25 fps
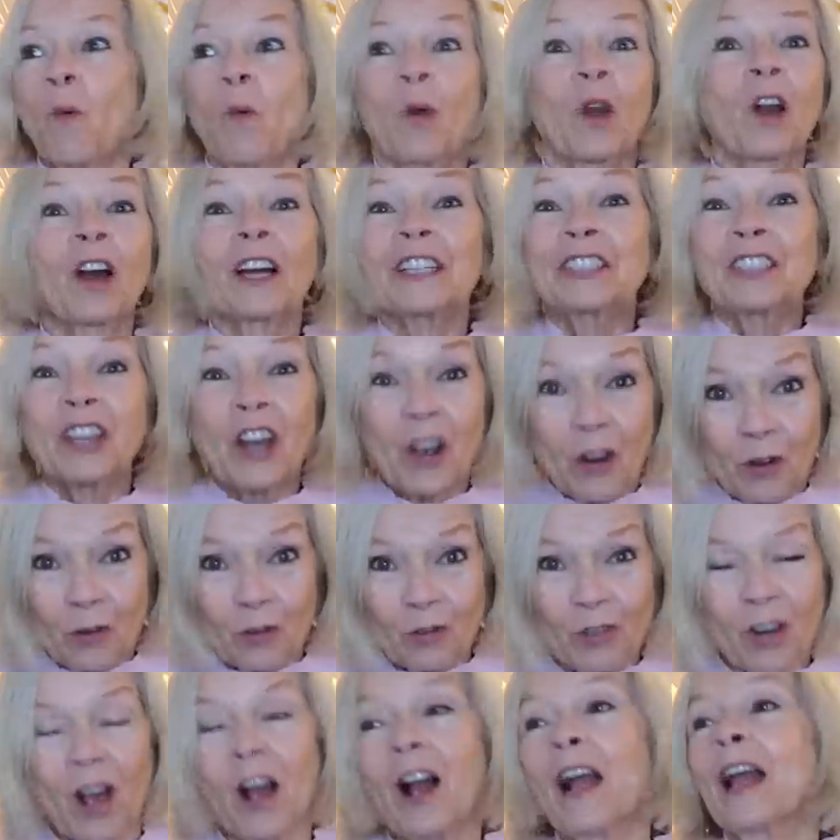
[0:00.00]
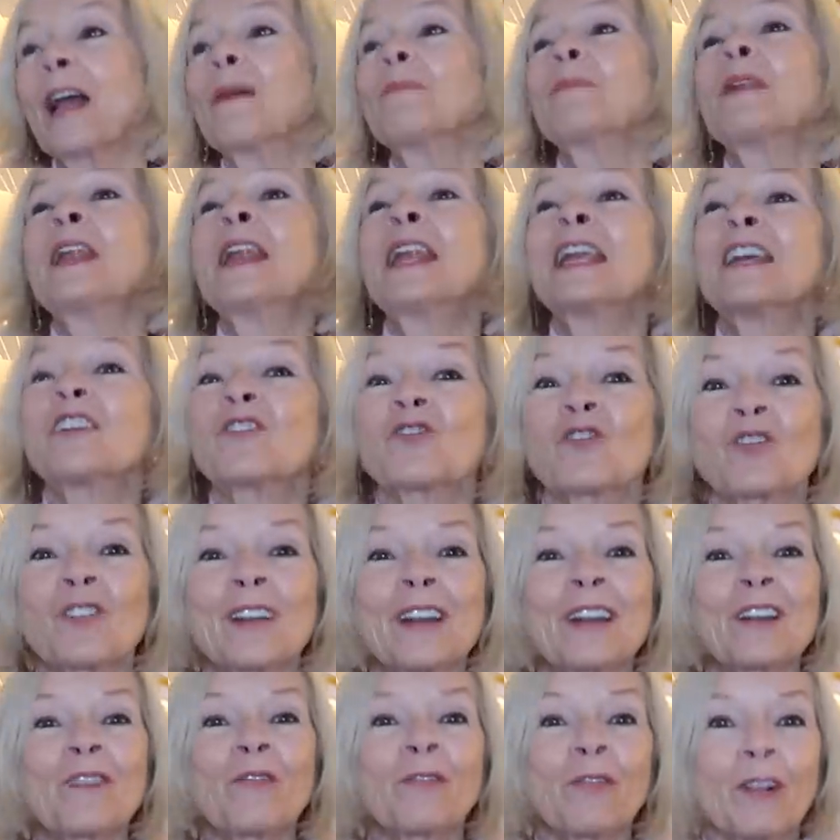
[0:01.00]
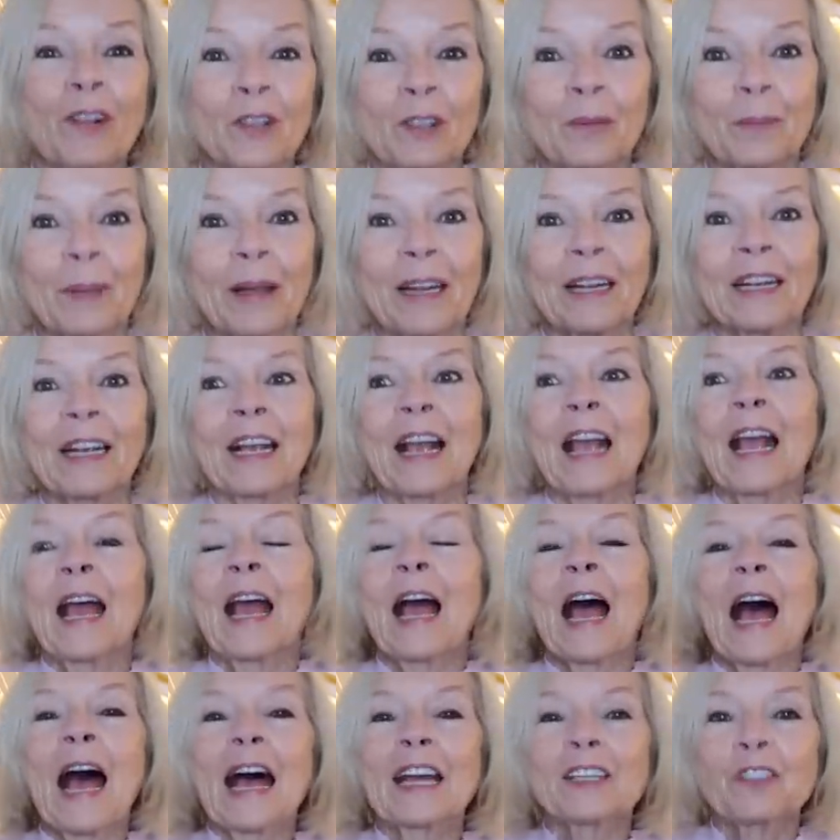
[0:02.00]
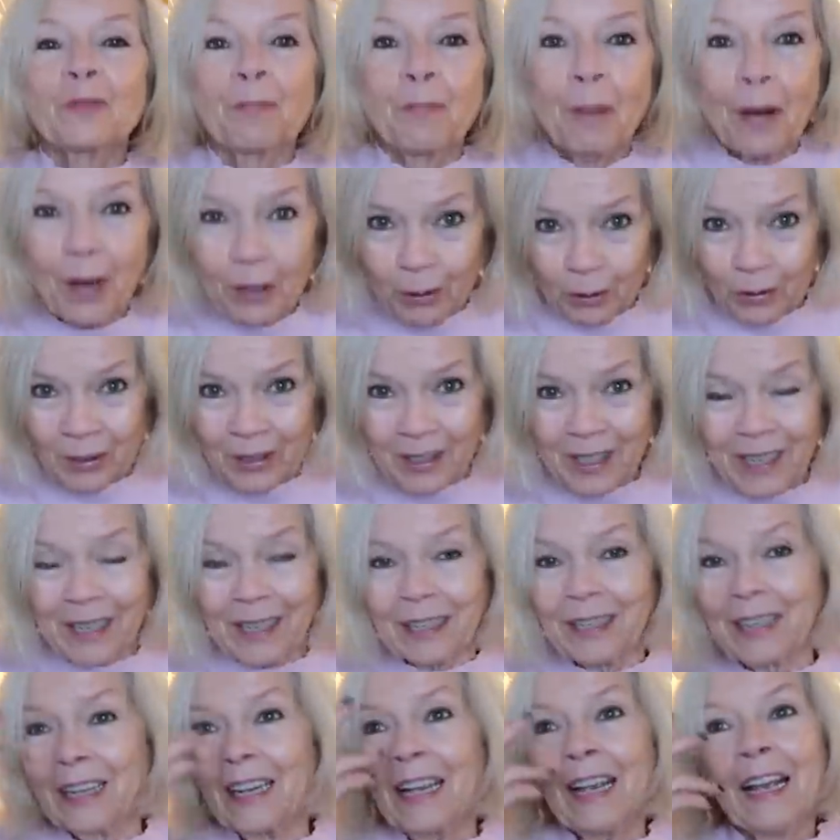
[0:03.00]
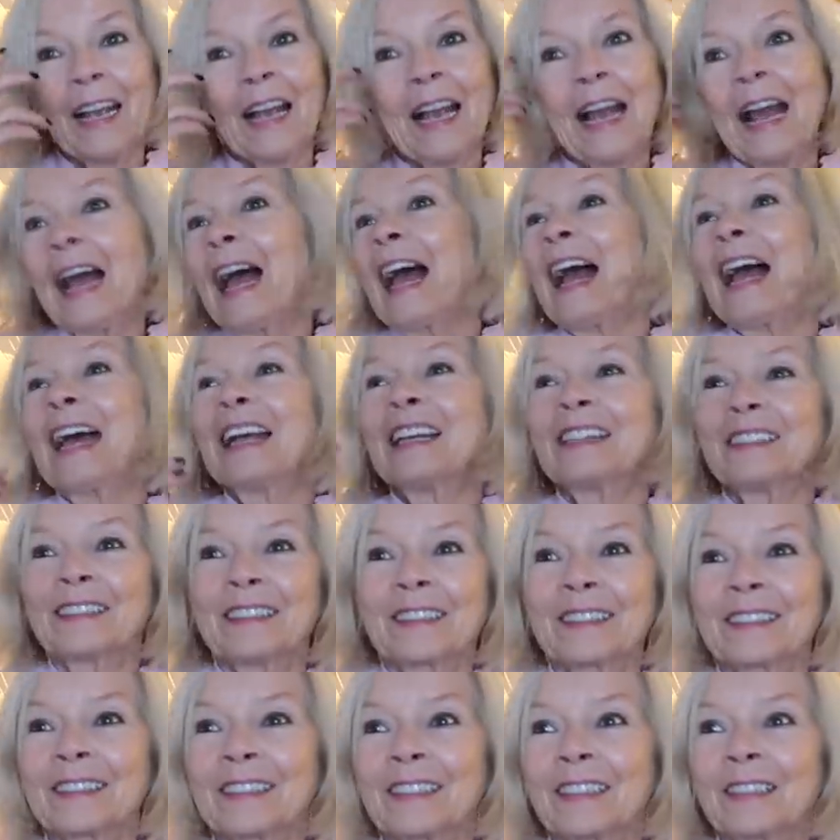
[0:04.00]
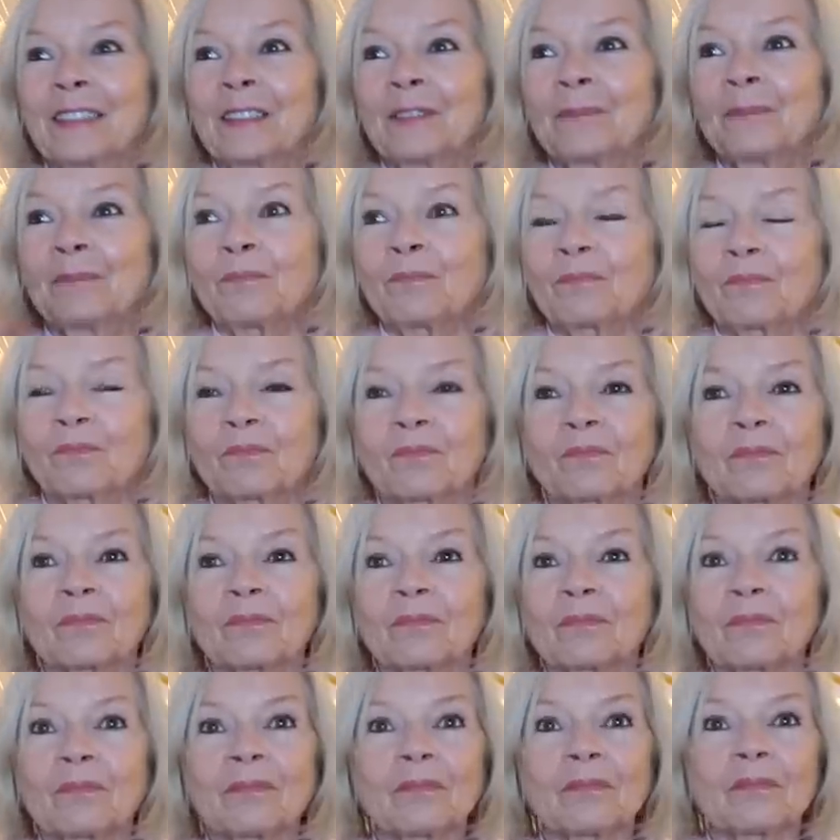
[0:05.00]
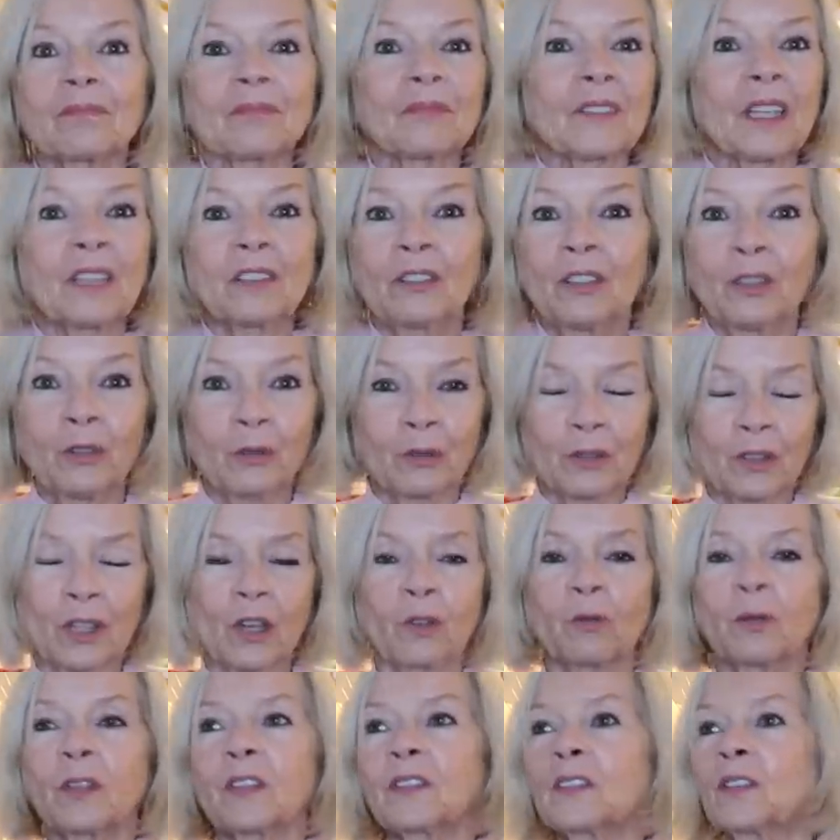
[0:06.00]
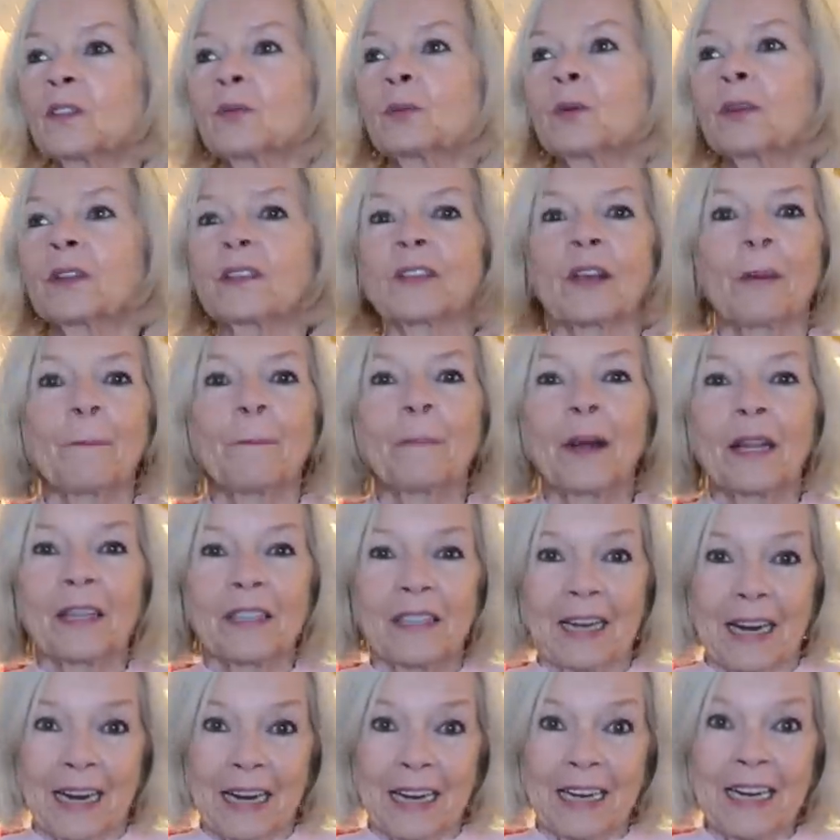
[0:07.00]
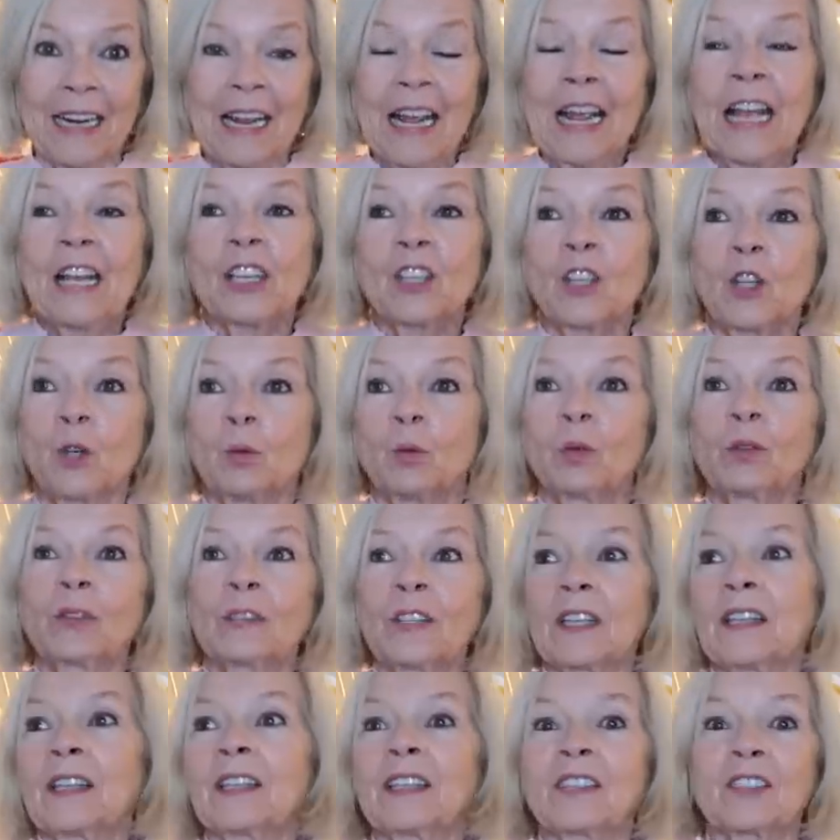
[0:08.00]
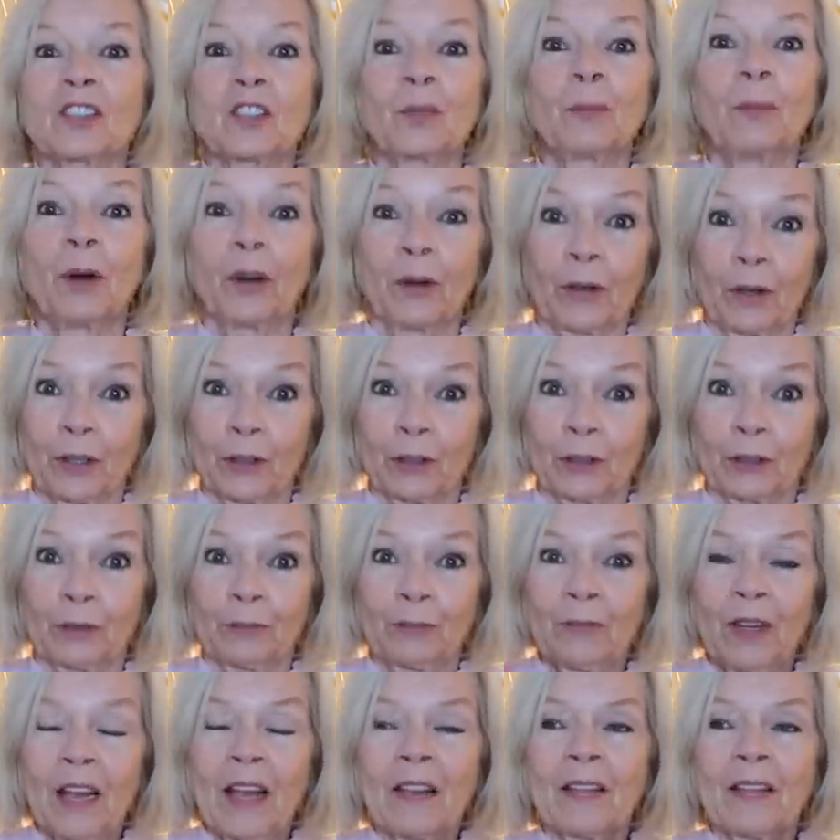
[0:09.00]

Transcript: Well, I don't. I am literally filming and posting as you. So this is, what is it, Monday? You will see this tomorrow.